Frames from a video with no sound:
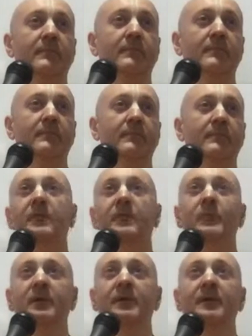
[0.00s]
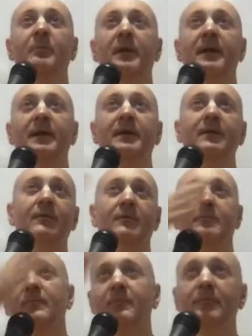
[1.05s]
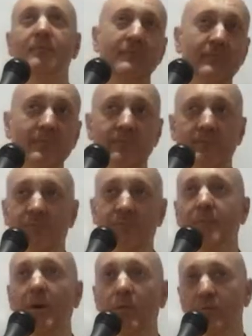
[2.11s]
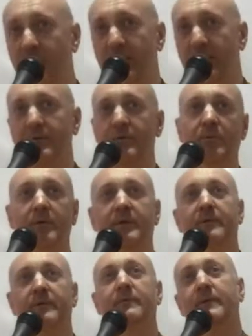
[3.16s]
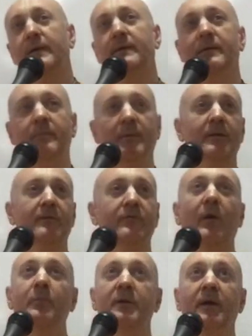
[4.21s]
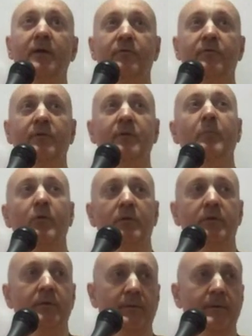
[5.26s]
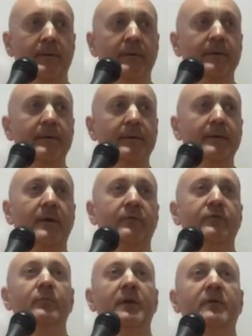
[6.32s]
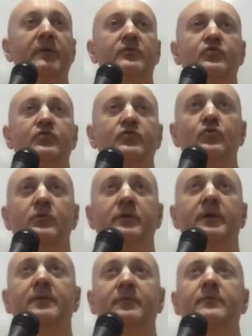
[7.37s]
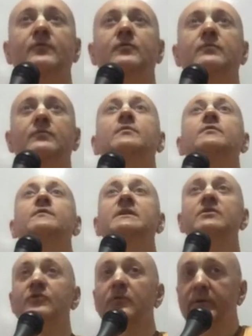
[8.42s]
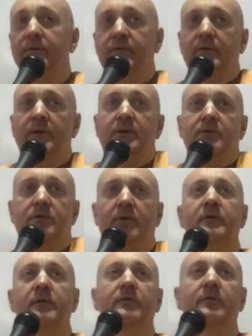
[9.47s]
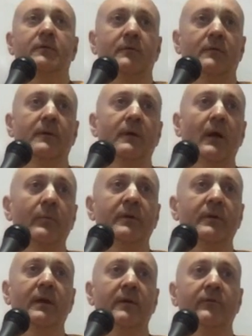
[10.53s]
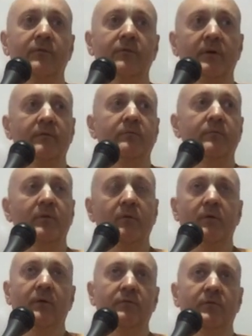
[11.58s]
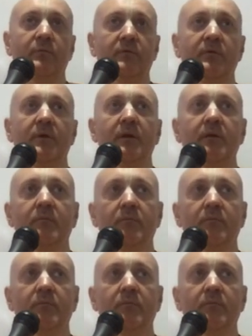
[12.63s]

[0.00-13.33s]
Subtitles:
can happen within the plane or outside or whatever, anything may happen. So abhidhaya is very important. You have to make sure that you reach your destination. It's not easy. Abhidhaya is very, you know, you have to be really